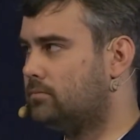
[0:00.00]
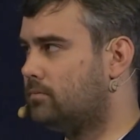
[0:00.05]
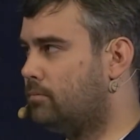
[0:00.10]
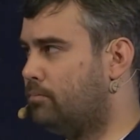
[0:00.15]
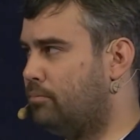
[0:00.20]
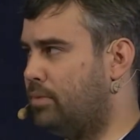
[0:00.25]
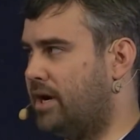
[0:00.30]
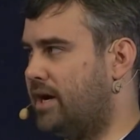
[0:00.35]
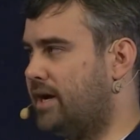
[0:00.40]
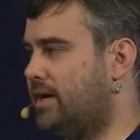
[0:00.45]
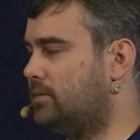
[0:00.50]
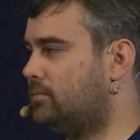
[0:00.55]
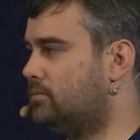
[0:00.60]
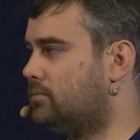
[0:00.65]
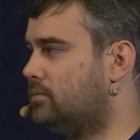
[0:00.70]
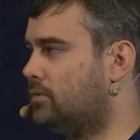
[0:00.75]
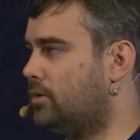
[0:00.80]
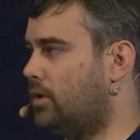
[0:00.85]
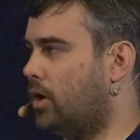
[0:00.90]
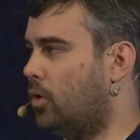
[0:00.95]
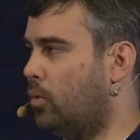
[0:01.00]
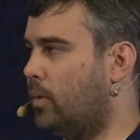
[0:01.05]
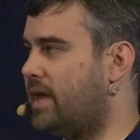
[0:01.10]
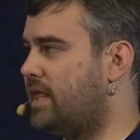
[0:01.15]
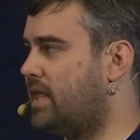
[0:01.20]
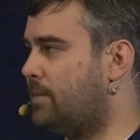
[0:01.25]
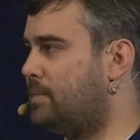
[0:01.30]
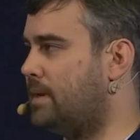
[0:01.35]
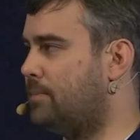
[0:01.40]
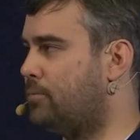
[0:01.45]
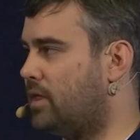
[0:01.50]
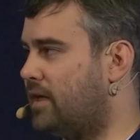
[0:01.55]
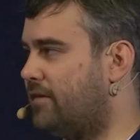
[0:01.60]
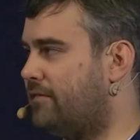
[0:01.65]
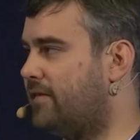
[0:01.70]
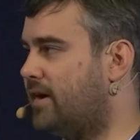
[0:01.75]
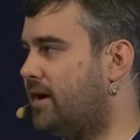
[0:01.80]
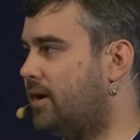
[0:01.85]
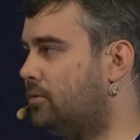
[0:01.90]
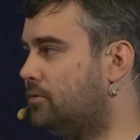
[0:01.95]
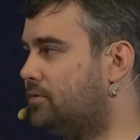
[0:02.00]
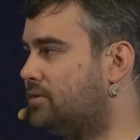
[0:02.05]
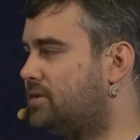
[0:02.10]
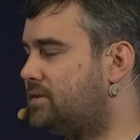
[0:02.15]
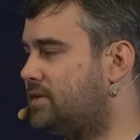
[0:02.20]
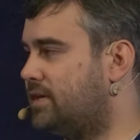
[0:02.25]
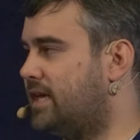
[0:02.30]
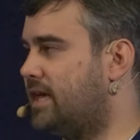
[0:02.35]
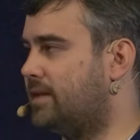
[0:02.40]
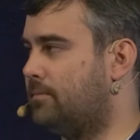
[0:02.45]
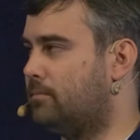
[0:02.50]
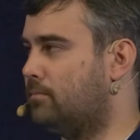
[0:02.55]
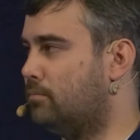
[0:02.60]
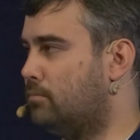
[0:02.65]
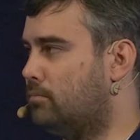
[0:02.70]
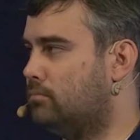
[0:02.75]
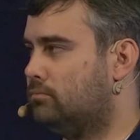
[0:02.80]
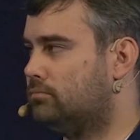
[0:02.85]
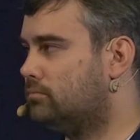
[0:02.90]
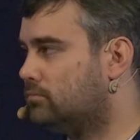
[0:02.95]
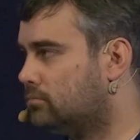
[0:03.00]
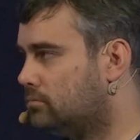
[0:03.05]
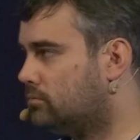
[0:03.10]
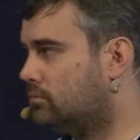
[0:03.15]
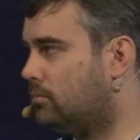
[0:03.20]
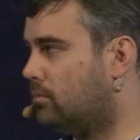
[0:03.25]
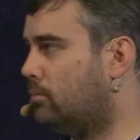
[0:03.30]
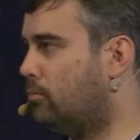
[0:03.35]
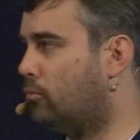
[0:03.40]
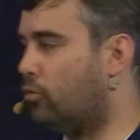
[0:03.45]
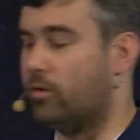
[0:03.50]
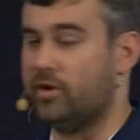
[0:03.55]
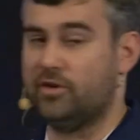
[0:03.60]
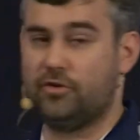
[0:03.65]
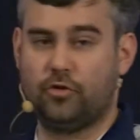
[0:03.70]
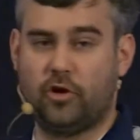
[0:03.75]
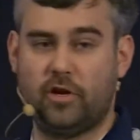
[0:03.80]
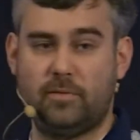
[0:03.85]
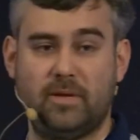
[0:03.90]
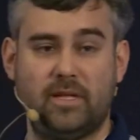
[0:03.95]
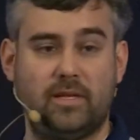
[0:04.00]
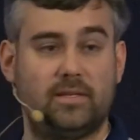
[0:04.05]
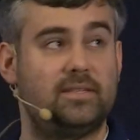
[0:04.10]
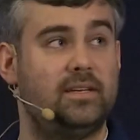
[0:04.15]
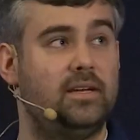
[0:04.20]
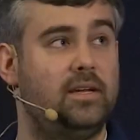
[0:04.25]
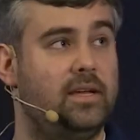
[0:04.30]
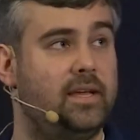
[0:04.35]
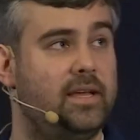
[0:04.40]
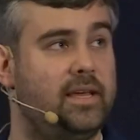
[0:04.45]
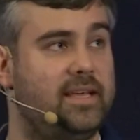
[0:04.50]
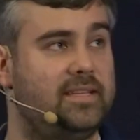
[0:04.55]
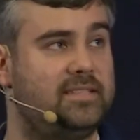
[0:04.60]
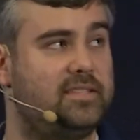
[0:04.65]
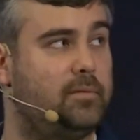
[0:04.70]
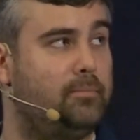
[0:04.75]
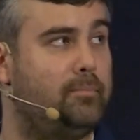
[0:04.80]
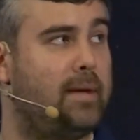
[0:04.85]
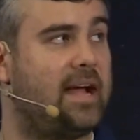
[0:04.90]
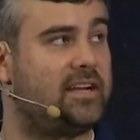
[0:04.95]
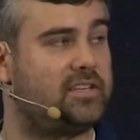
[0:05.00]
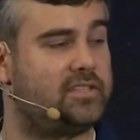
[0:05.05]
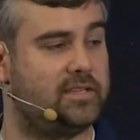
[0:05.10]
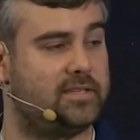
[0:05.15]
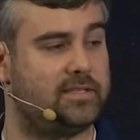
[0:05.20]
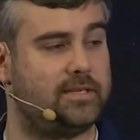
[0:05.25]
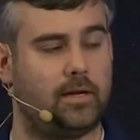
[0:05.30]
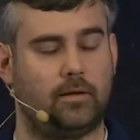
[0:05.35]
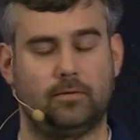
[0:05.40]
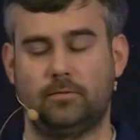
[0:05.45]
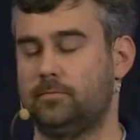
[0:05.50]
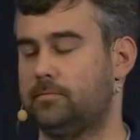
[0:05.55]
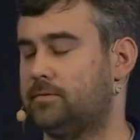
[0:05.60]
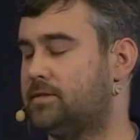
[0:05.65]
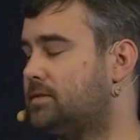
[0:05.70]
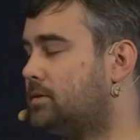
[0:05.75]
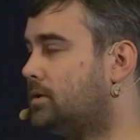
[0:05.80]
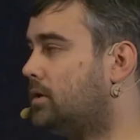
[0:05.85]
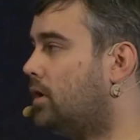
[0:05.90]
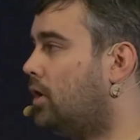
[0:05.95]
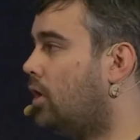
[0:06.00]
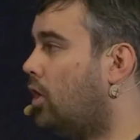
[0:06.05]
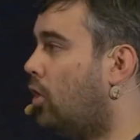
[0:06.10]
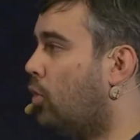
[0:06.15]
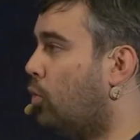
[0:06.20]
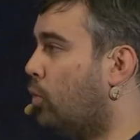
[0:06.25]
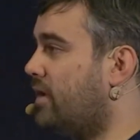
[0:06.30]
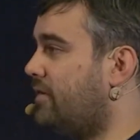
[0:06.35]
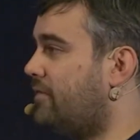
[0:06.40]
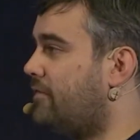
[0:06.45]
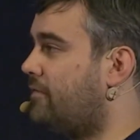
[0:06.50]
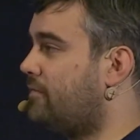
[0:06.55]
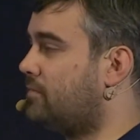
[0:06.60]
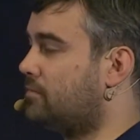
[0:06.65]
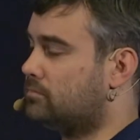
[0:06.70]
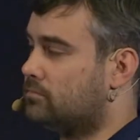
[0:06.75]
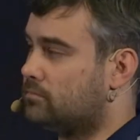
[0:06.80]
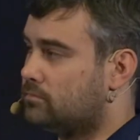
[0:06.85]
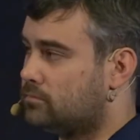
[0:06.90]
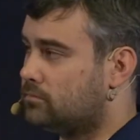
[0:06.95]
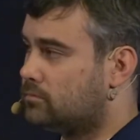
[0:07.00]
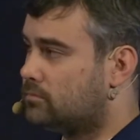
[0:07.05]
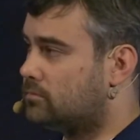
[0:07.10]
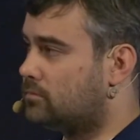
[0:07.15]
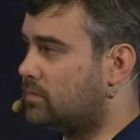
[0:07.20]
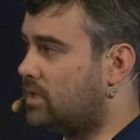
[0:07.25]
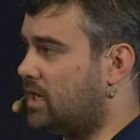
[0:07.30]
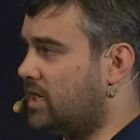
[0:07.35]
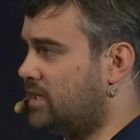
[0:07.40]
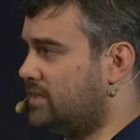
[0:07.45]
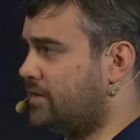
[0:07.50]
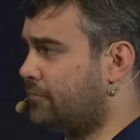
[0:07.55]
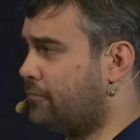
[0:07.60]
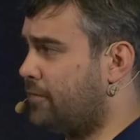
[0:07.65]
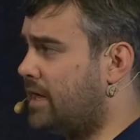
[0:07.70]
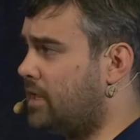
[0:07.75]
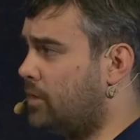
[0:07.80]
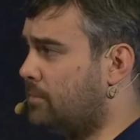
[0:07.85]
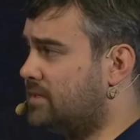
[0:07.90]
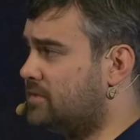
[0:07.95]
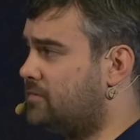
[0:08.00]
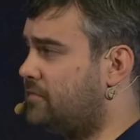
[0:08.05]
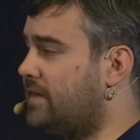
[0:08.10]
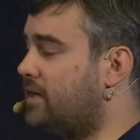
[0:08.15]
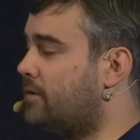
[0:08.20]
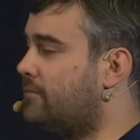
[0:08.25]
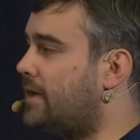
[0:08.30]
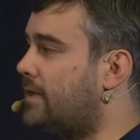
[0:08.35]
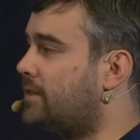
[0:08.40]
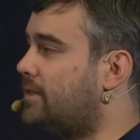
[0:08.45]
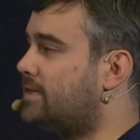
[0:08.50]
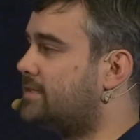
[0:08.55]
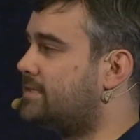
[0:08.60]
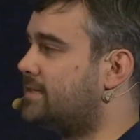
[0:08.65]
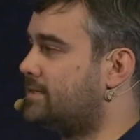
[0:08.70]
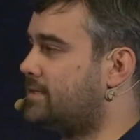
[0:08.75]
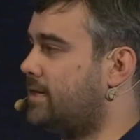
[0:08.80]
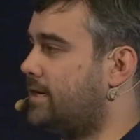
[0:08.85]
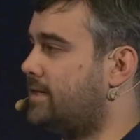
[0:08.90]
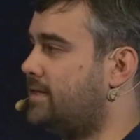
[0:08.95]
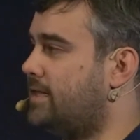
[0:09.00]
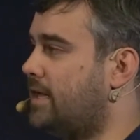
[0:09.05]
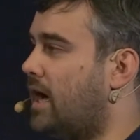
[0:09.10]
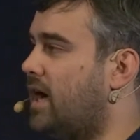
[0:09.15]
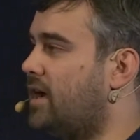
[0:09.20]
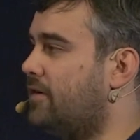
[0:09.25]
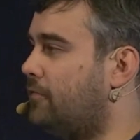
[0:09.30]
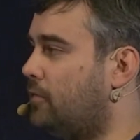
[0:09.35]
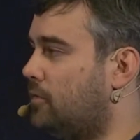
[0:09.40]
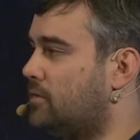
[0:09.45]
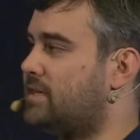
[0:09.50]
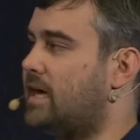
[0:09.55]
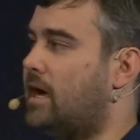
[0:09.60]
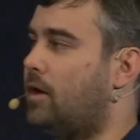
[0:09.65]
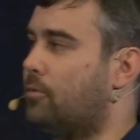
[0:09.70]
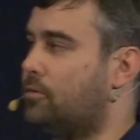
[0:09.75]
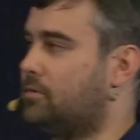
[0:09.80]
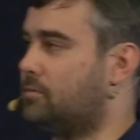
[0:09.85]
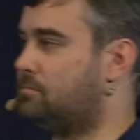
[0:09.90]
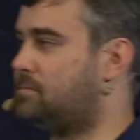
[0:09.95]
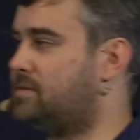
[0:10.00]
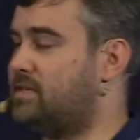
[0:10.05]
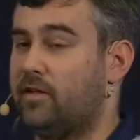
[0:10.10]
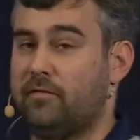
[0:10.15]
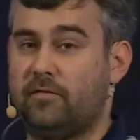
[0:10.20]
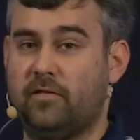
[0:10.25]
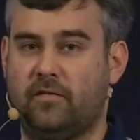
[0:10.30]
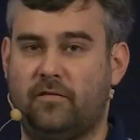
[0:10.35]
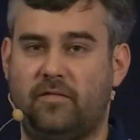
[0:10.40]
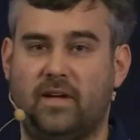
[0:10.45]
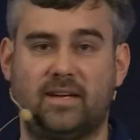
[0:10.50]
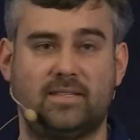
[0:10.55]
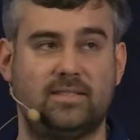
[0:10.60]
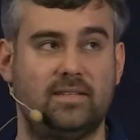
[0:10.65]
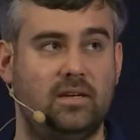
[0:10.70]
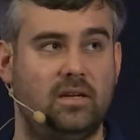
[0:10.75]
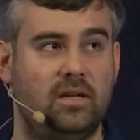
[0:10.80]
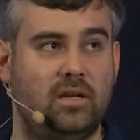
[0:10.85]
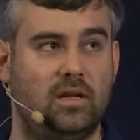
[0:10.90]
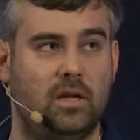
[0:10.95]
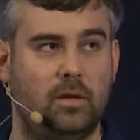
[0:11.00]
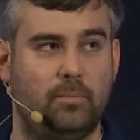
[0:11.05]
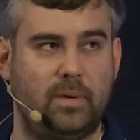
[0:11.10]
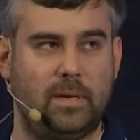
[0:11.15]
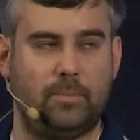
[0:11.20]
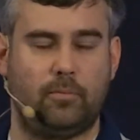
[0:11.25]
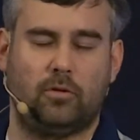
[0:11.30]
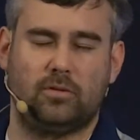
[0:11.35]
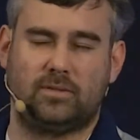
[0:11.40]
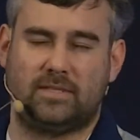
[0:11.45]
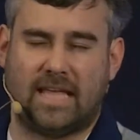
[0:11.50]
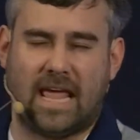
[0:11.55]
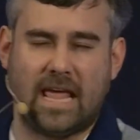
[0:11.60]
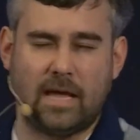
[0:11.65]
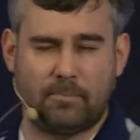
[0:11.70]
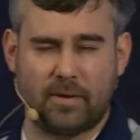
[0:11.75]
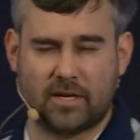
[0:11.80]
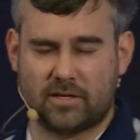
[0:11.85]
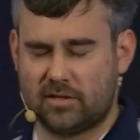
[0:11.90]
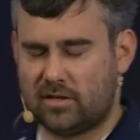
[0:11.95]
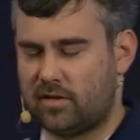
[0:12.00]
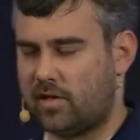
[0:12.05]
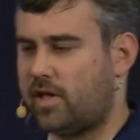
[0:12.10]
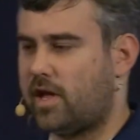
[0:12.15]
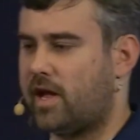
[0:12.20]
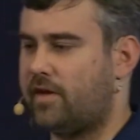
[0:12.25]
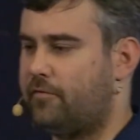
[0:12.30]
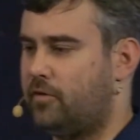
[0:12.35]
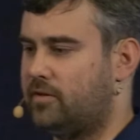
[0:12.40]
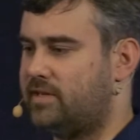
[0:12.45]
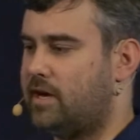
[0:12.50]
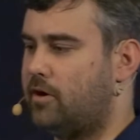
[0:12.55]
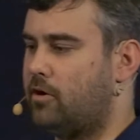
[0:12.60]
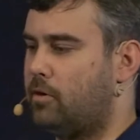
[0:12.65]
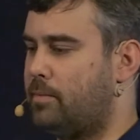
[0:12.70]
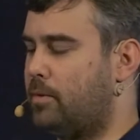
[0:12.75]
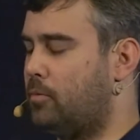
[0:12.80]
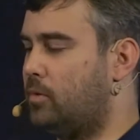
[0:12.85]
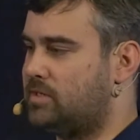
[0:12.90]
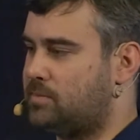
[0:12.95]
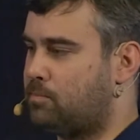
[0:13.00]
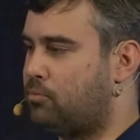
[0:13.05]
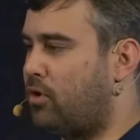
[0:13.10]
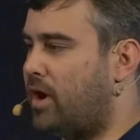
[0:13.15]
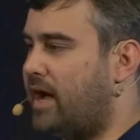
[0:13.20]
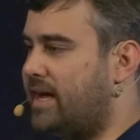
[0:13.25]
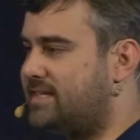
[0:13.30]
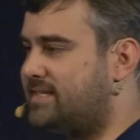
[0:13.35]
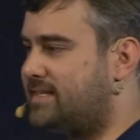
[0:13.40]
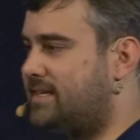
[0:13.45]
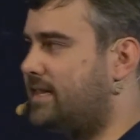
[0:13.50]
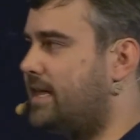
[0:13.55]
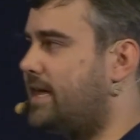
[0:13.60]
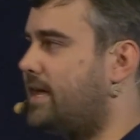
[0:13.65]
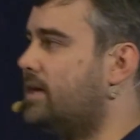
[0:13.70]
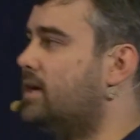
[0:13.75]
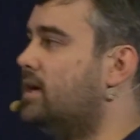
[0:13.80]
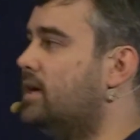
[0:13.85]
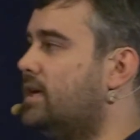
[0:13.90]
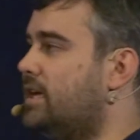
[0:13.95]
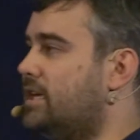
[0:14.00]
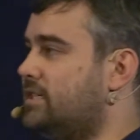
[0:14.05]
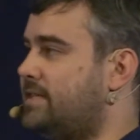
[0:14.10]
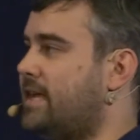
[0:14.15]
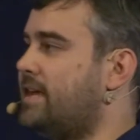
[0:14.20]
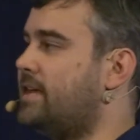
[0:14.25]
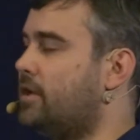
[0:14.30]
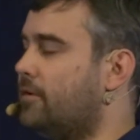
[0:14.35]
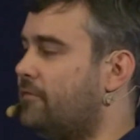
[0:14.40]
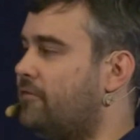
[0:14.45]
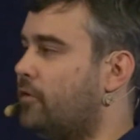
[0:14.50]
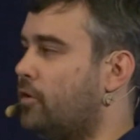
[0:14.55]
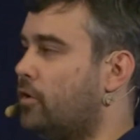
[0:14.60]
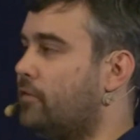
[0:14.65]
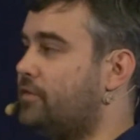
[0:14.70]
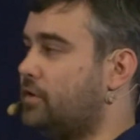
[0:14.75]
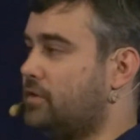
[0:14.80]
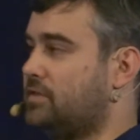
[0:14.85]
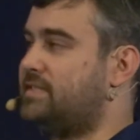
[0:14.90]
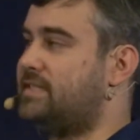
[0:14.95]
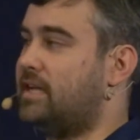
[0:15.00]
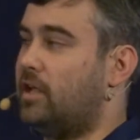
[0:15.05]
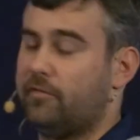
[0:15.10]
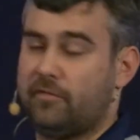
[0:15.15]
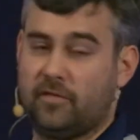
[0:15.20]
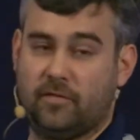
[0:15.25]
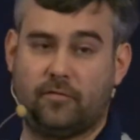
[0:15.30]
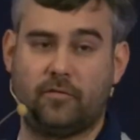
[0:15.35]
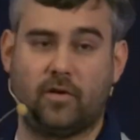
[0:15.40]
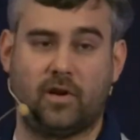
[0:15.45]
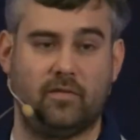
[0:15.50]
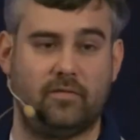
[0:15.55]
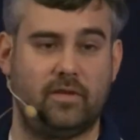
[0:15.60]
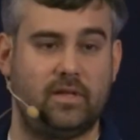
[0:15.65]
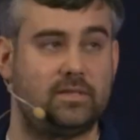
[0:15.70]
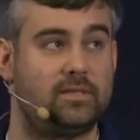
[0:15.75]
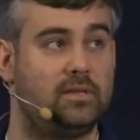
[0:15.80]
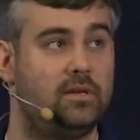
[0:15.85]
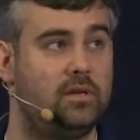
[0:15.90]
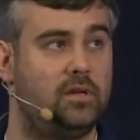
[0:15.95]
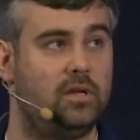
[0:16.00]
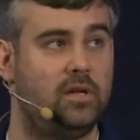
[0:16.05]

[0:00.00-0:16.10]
But a way that people have found to get more enjoyment is to match themselves with different elements. Think about this as like the Eiffel Tower selfie effect. People take pictures of the Eiffel Tower, but what's prized today is taking a photo of yourself in front of it.